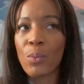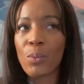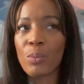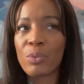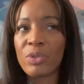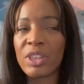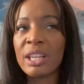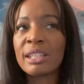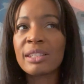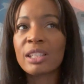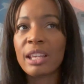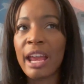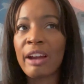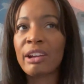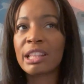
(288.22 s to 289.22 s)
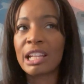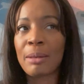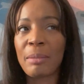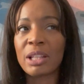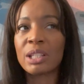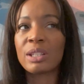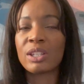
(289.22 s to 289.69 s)
this area that I'm
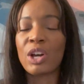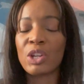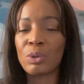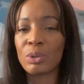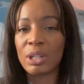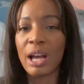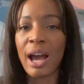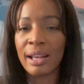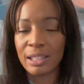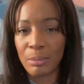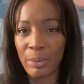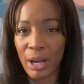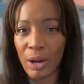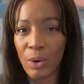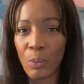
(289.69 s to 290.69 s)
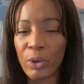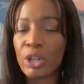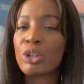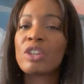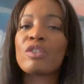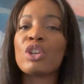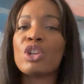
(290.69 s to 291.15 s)
about to tell you guys about, we
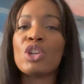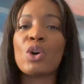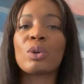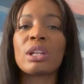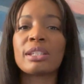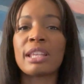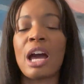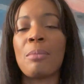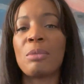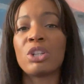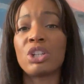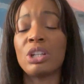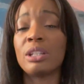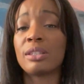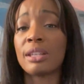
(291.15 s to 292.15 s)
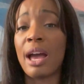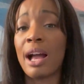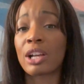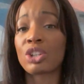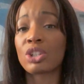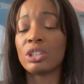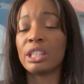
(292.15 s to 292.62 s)
don't even notice how much it's
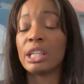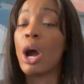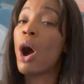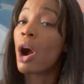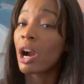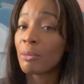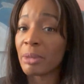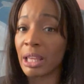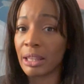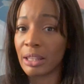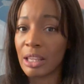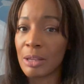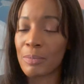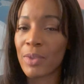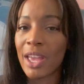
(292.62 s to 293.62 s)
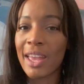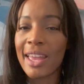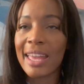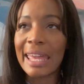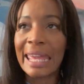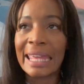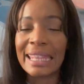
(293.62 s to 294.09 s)
actually harming them.
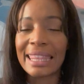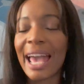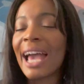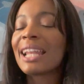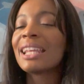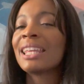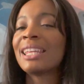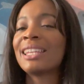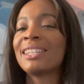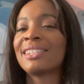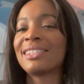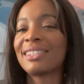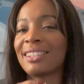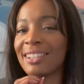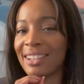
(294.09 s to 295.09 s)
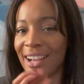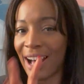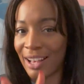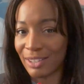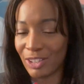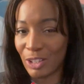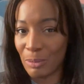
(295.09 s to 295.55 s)
And that is
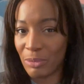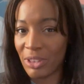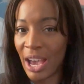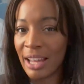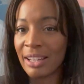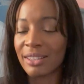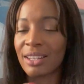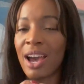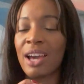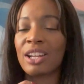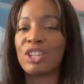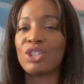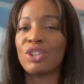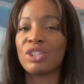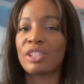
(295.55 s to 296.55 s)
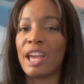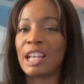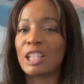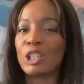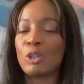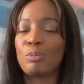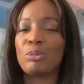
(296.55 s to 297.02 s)
gossip. That is kind of just
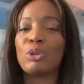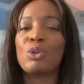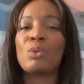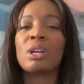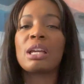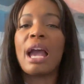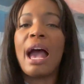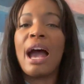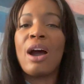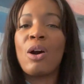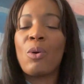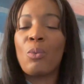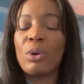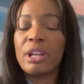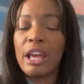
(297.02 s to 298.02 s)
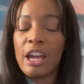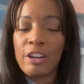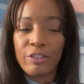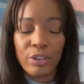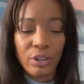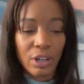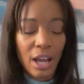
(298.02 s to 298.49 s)
like spewing out
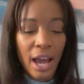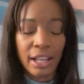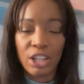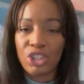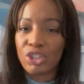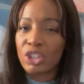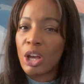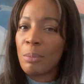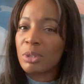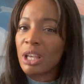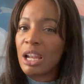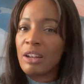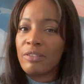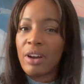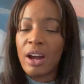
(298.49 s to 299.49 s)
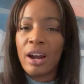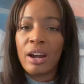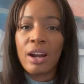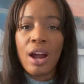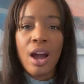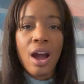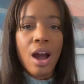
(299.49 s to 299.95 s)
whatever kind of just comes out of
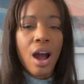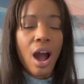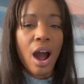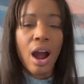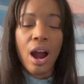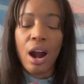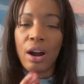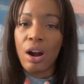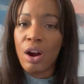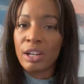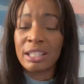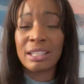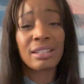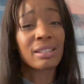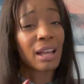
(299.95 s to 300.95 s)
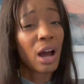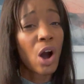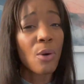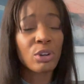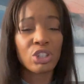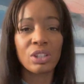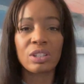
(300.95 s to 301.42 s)
our our hearts. And it's not
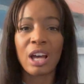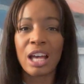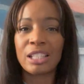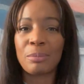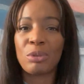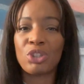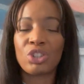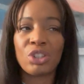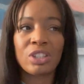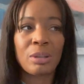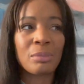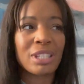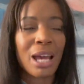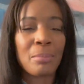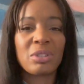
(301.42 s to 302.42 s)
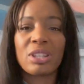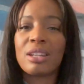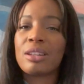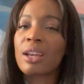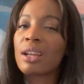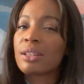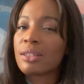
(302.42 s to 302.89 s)
always just gossip. It's just sometimes the
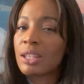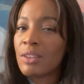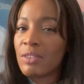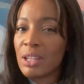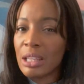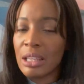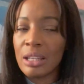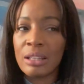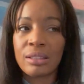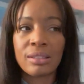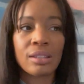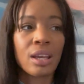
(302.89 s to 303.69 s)
negativity. It's